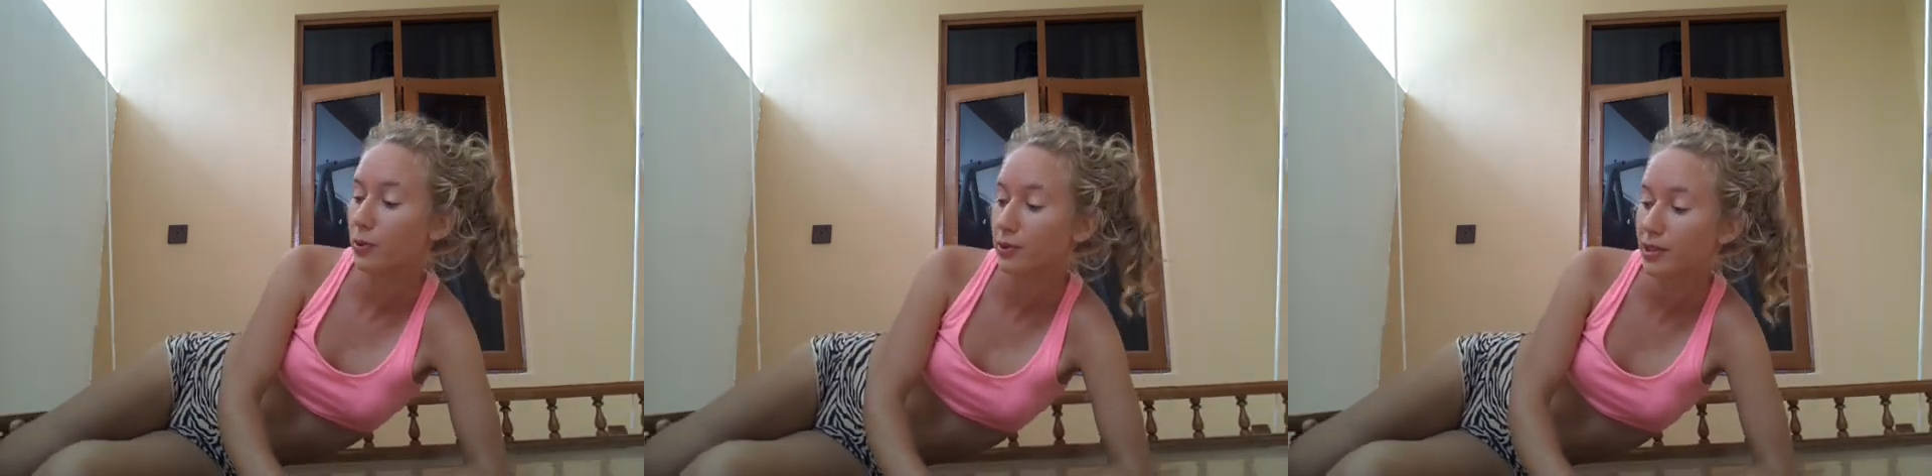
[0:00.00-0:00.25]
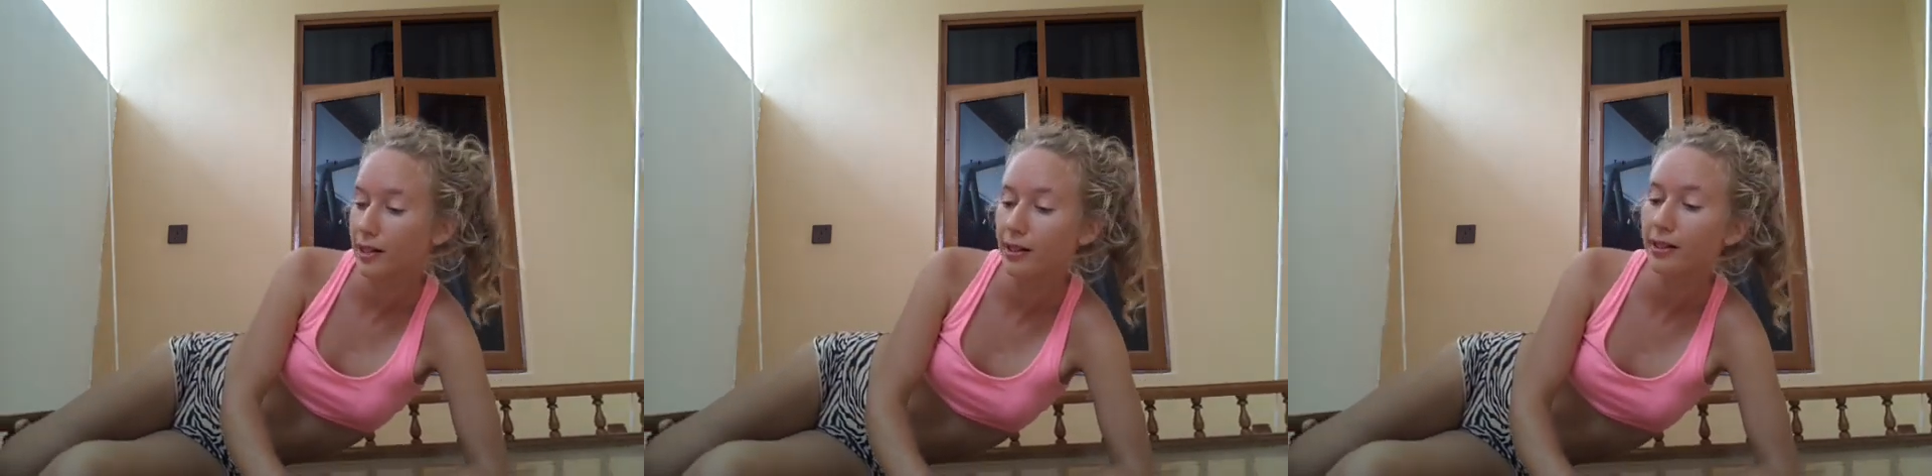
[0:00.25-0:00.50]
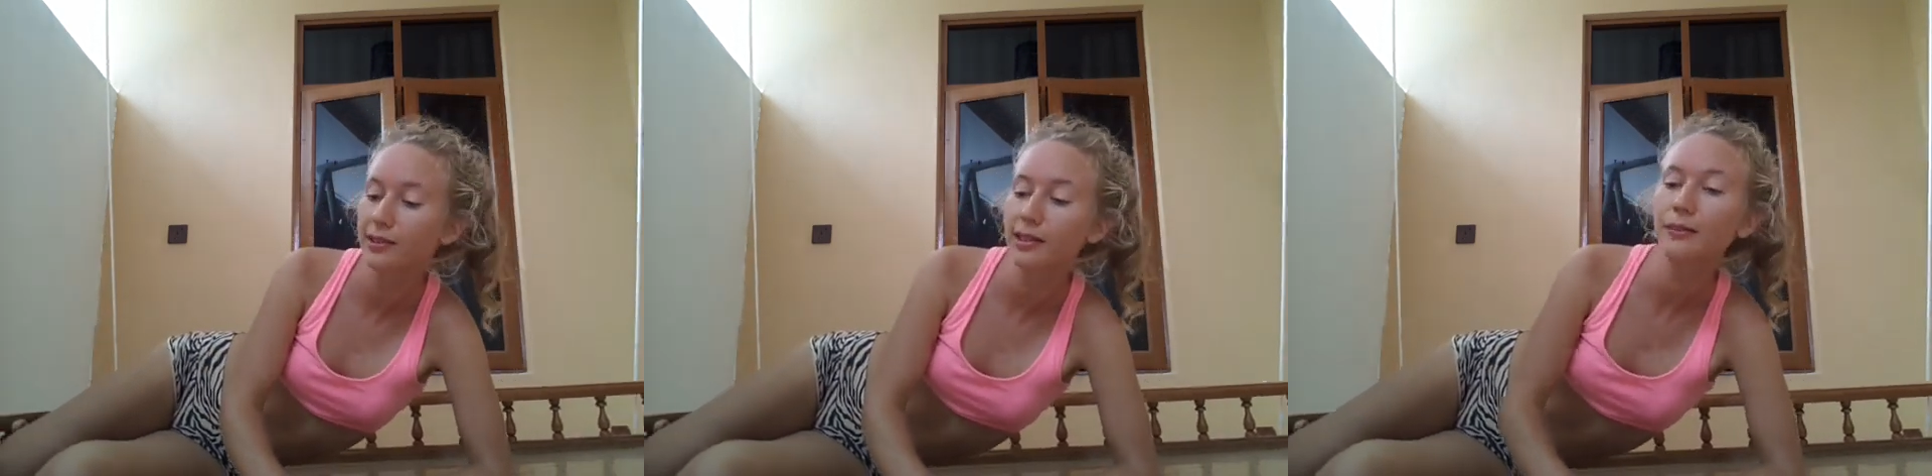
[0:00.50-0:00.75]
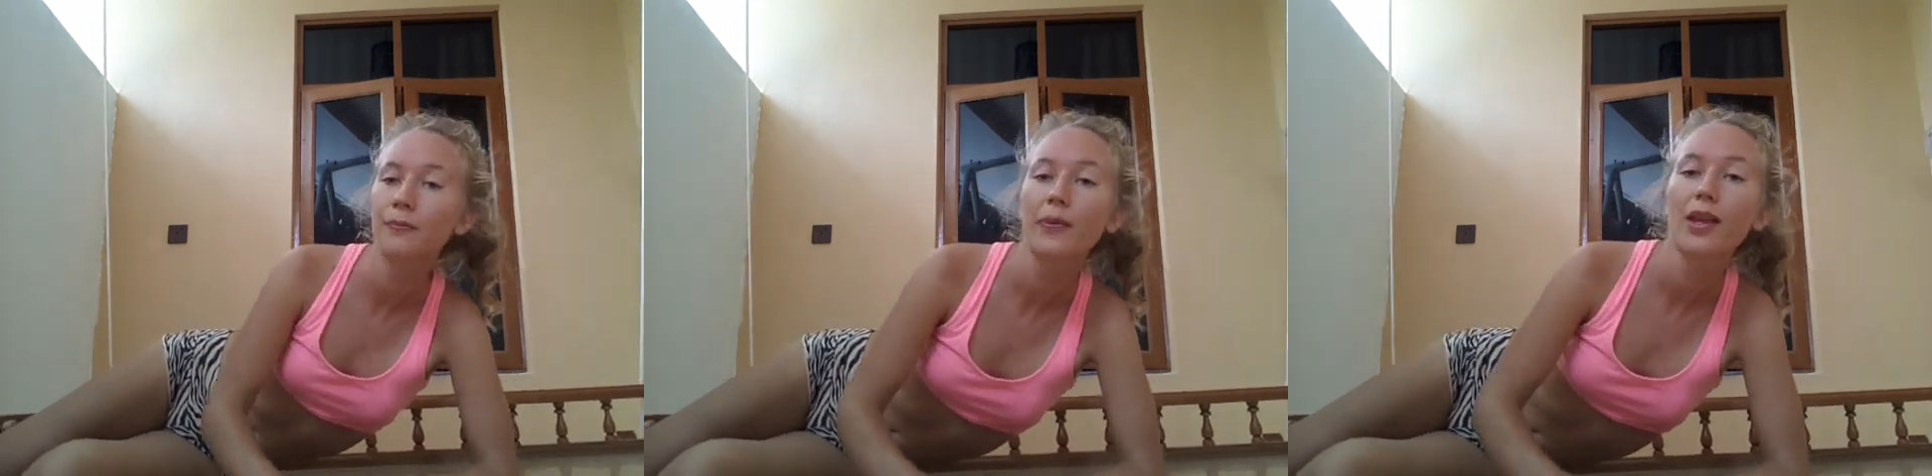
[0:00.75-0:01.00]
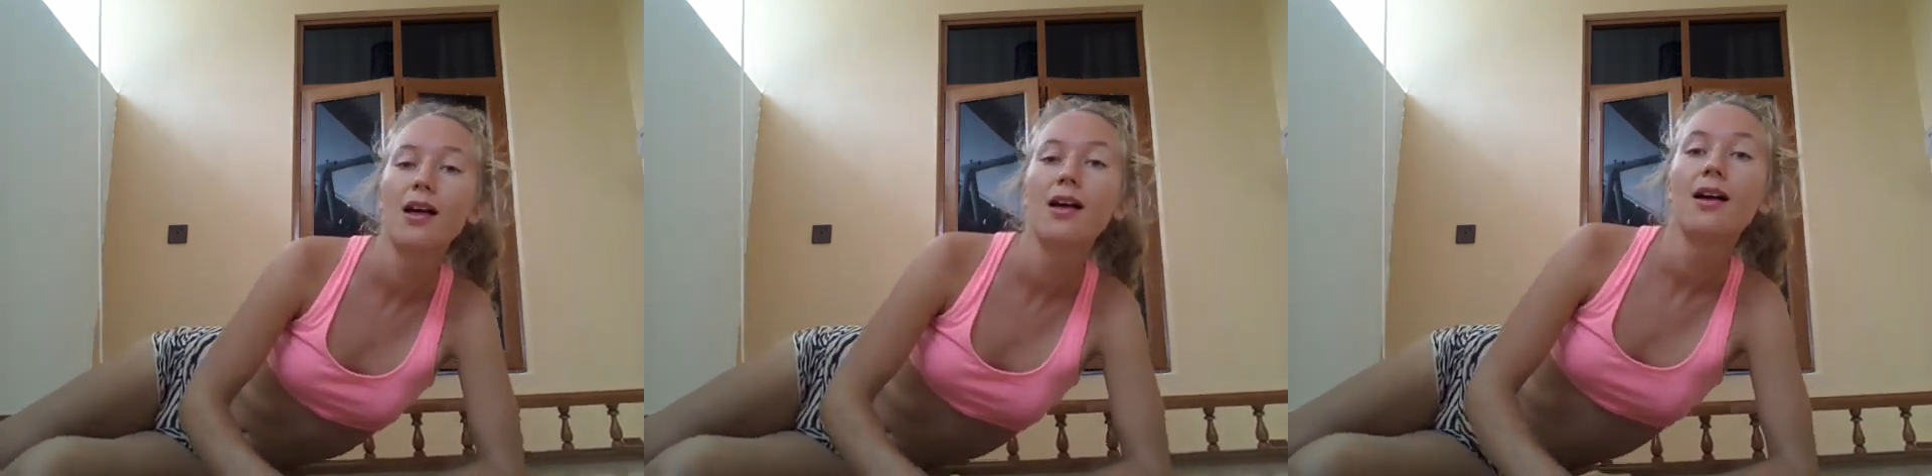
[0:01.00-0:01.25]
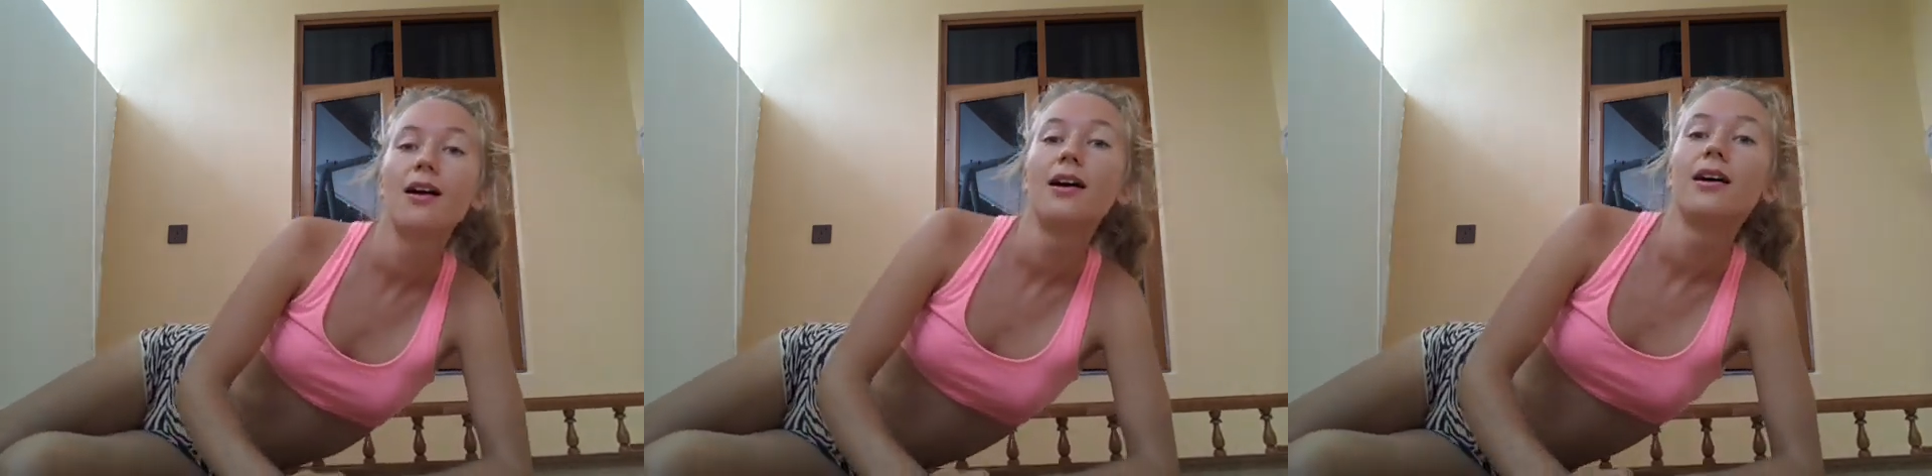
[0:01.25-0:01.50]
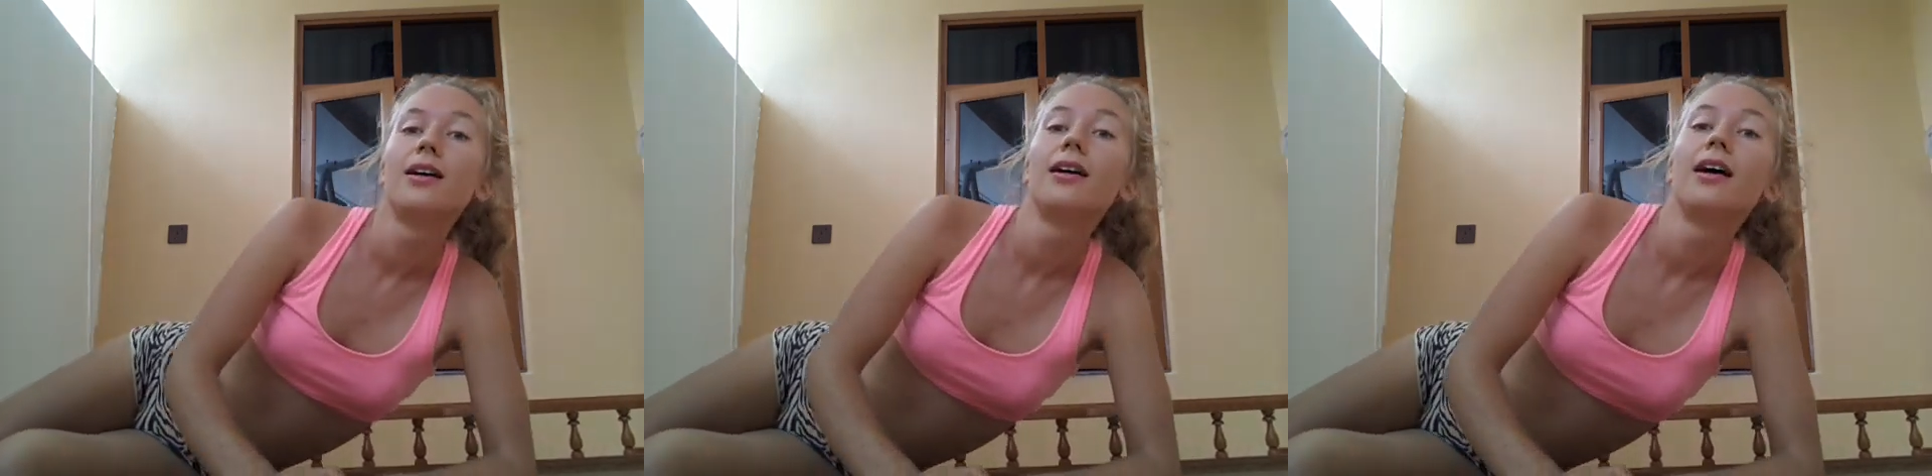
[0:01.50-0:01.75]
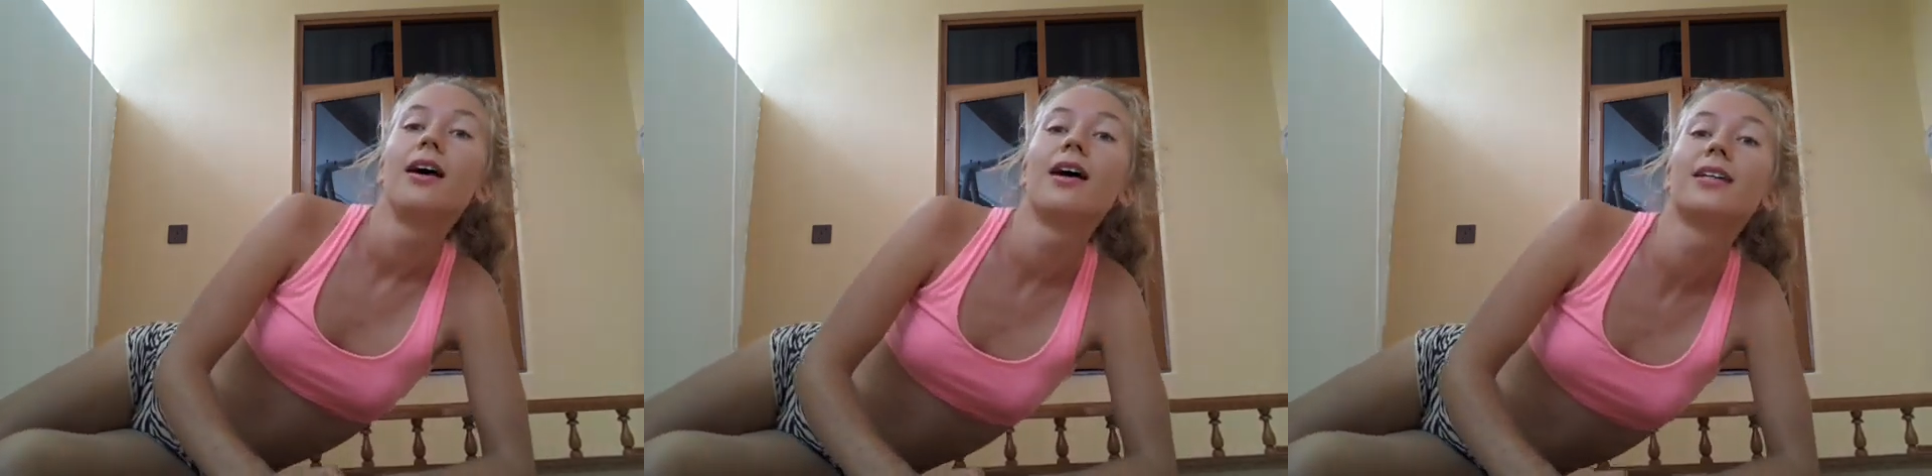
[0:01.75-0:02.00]
personality.
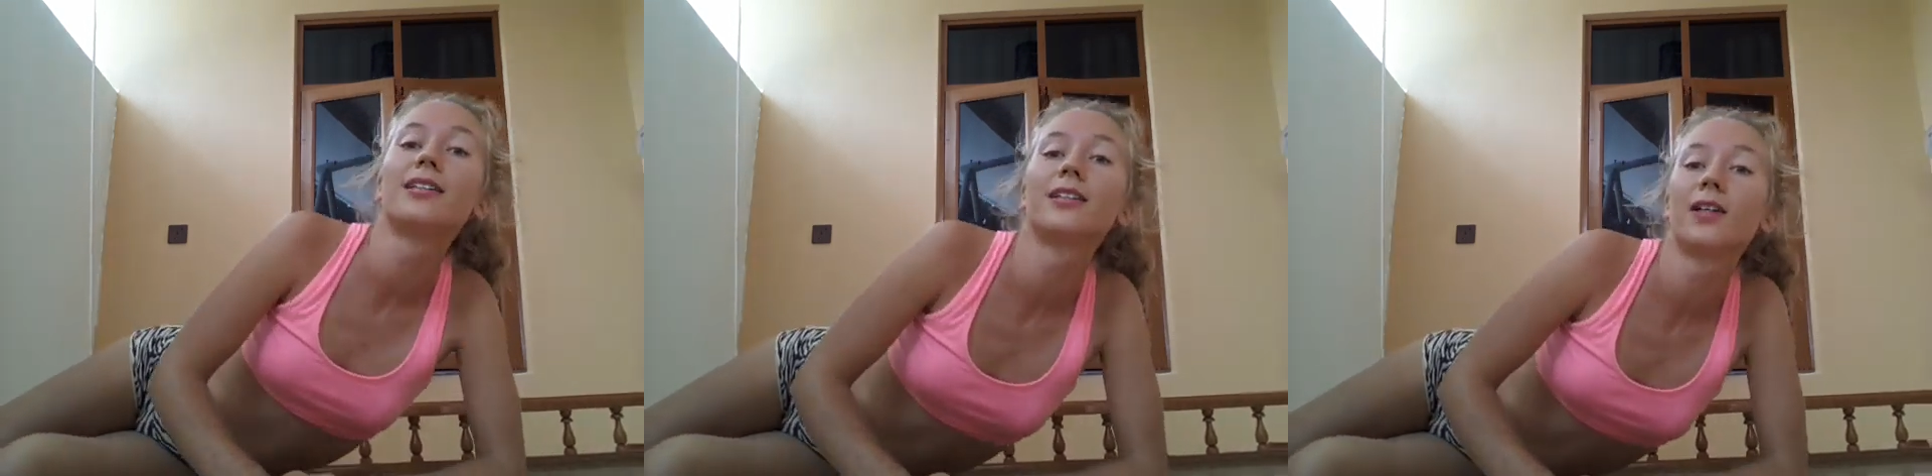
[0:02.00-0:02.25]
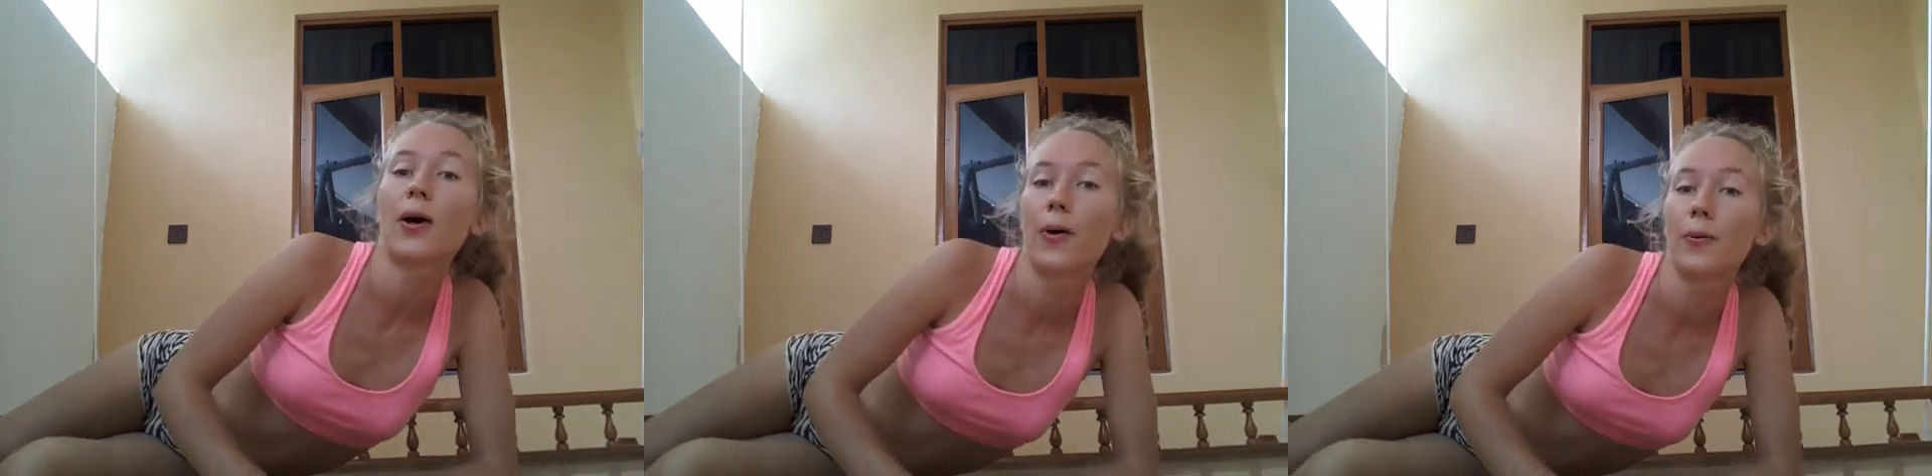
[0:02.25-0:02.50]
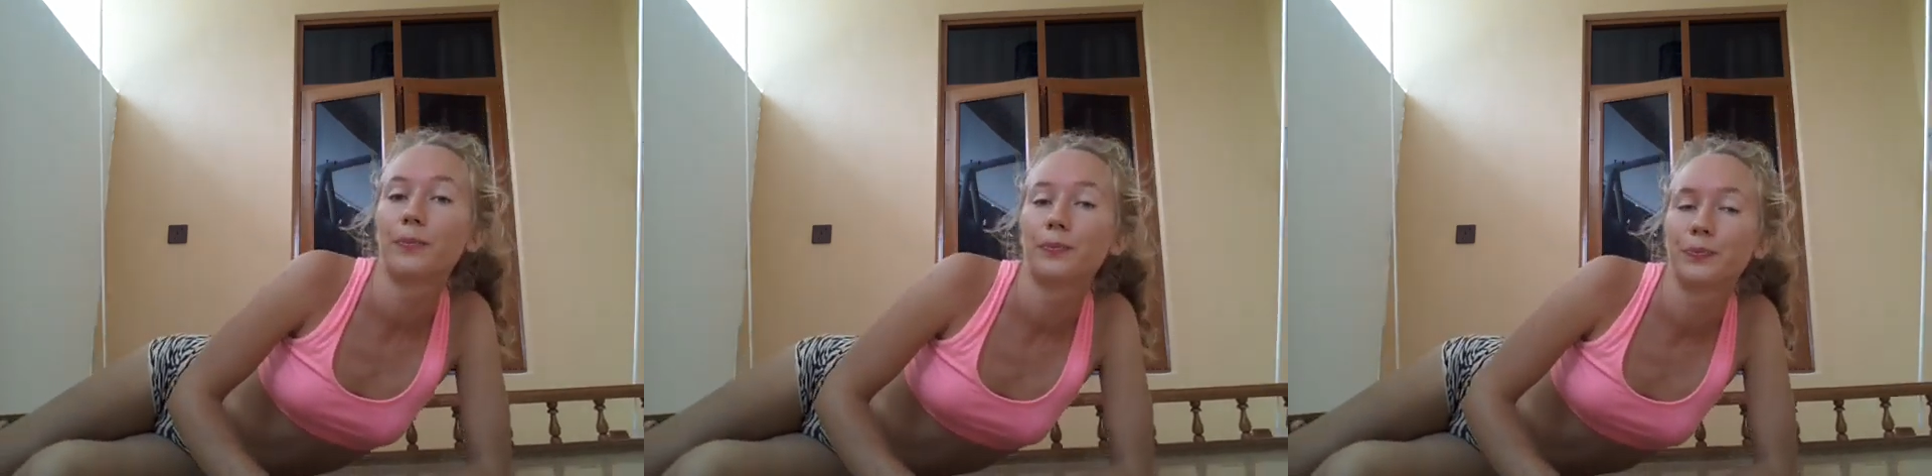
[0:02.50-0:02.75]
So